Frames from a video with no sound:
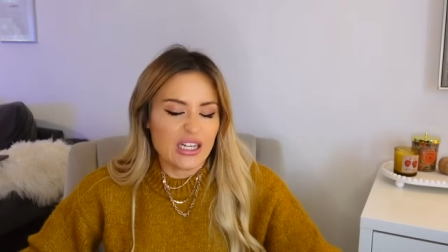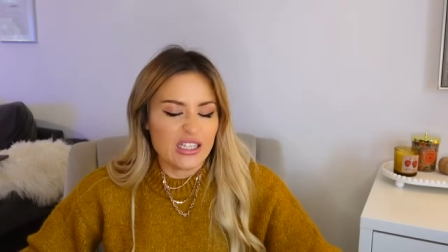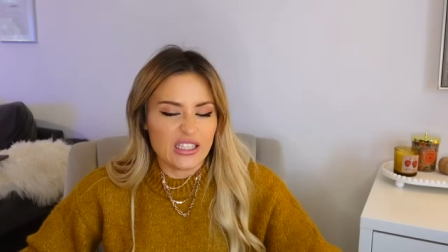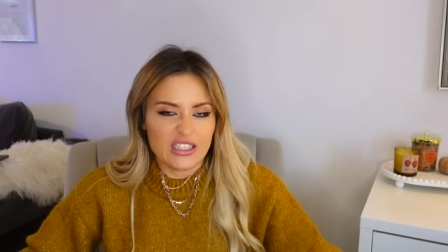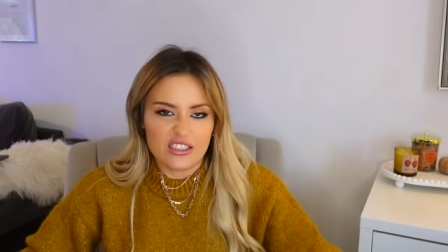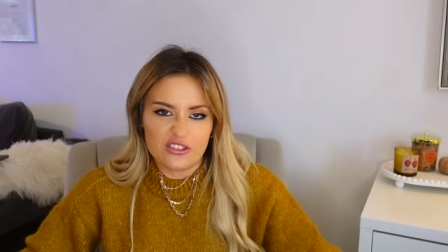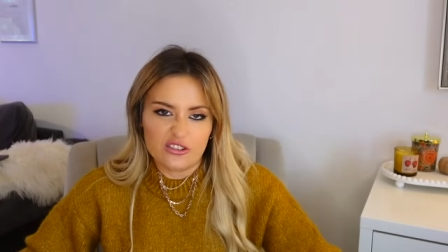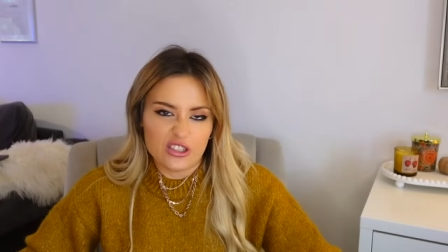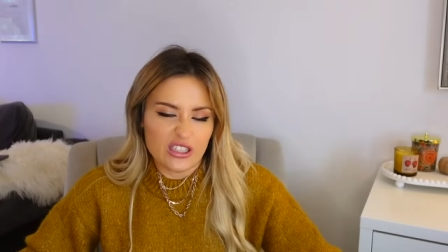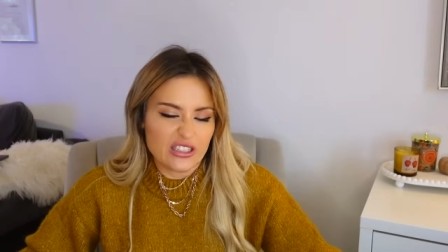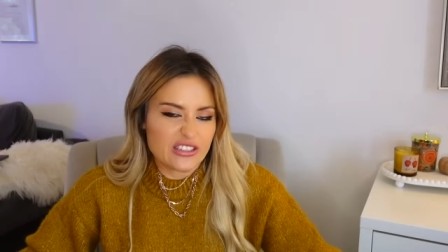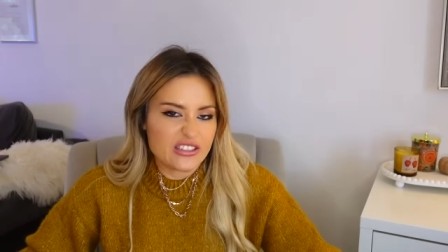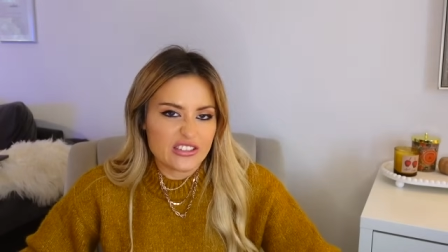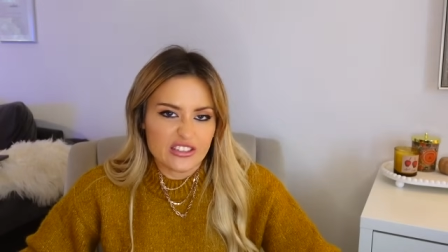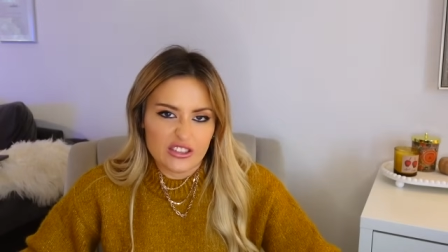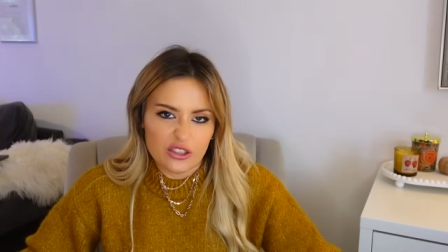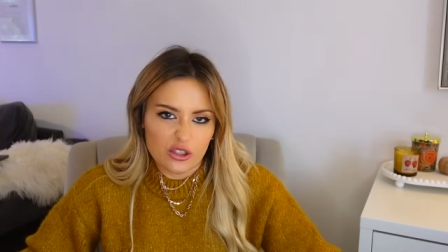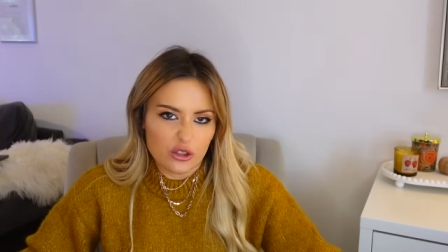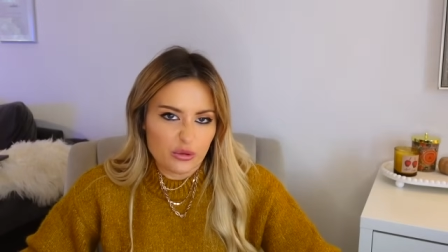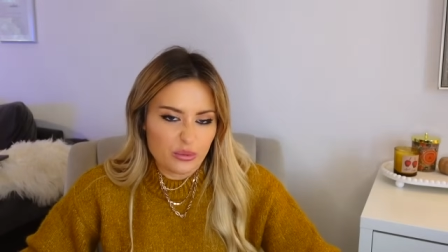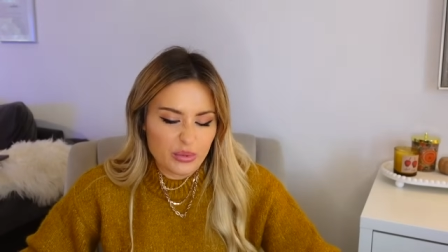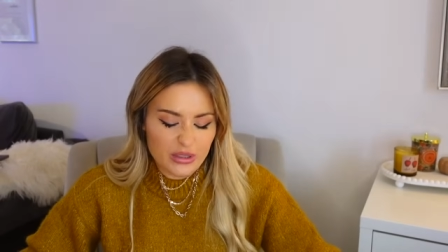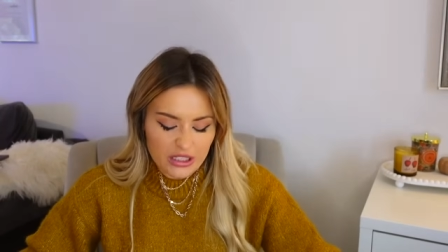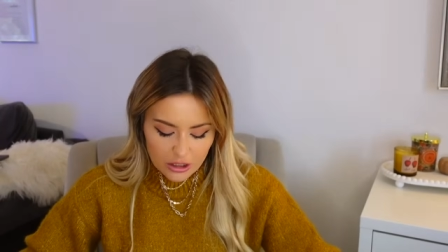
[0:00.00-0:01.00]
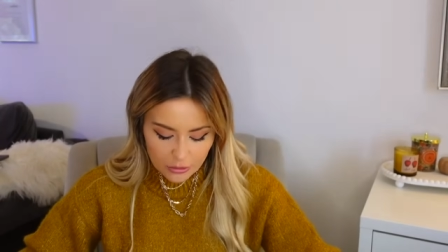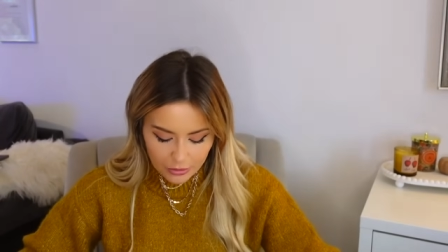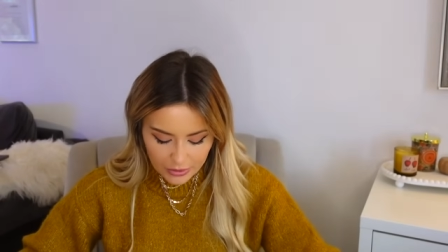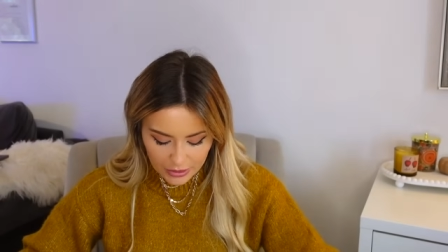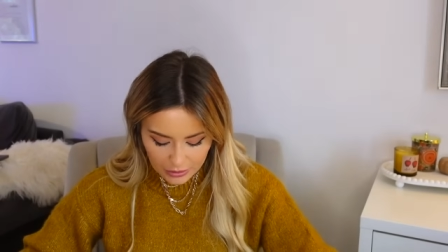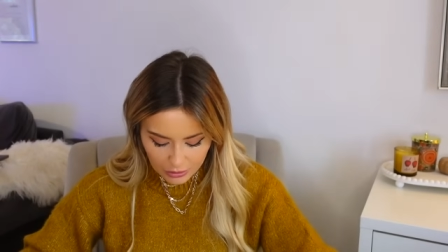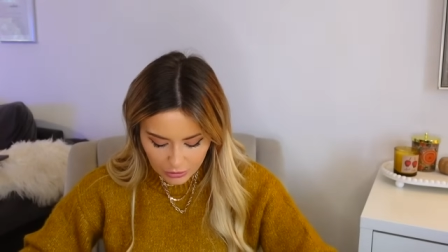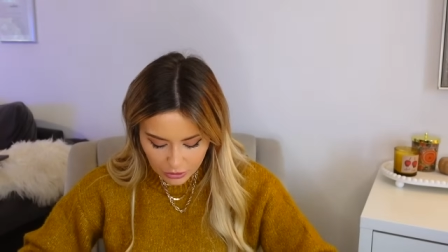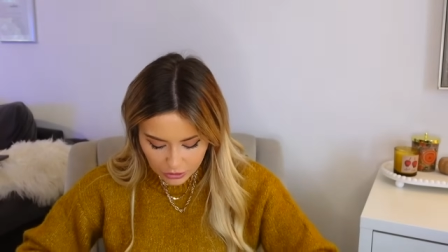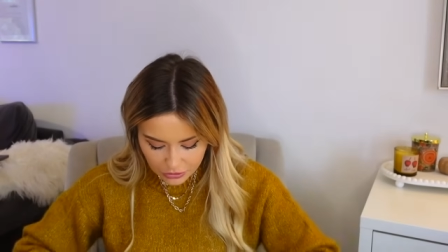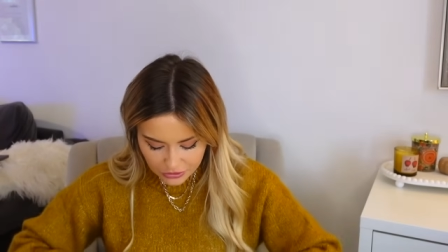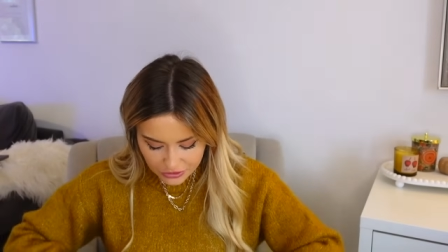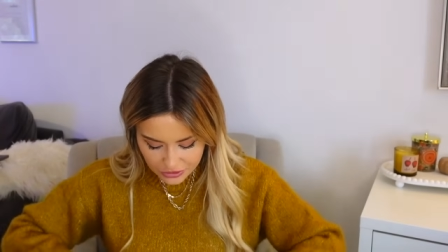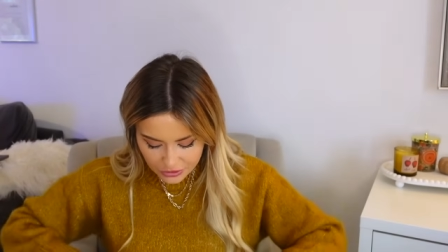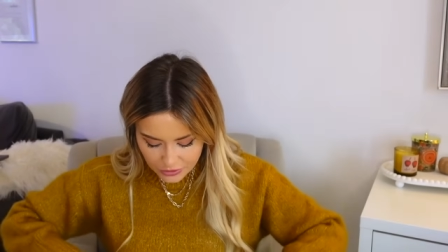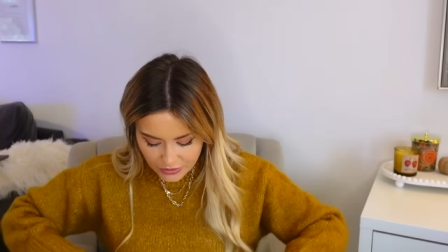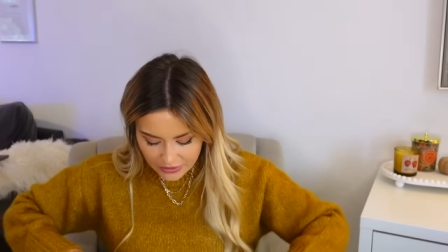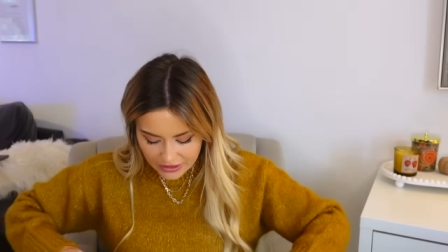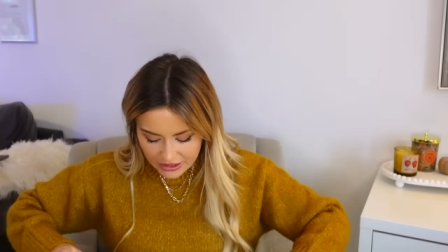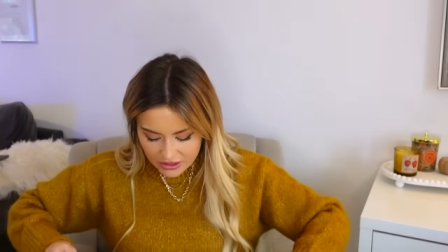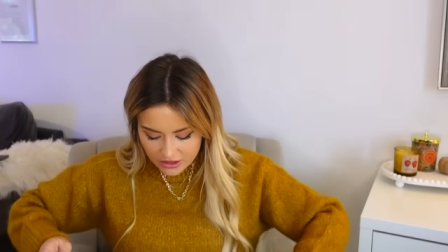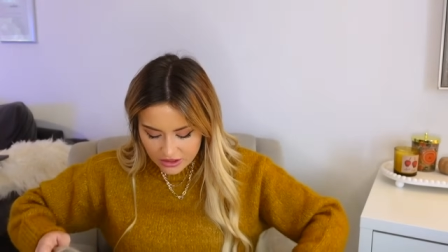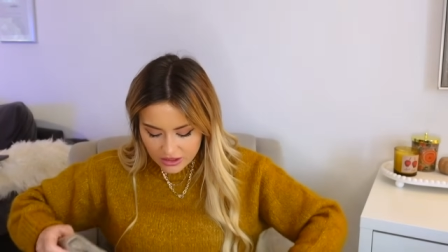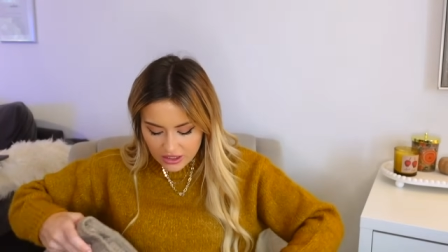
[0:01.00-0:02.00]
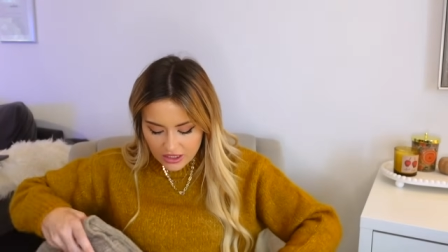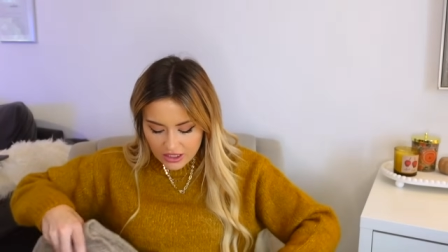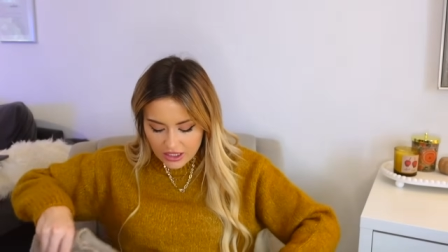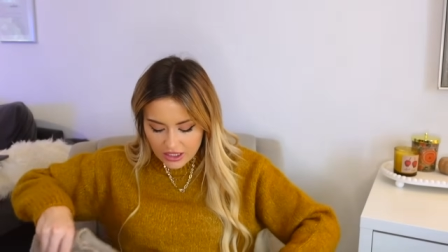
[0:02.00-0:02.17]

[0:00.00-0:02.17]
and it dresses it up a little bit more as well.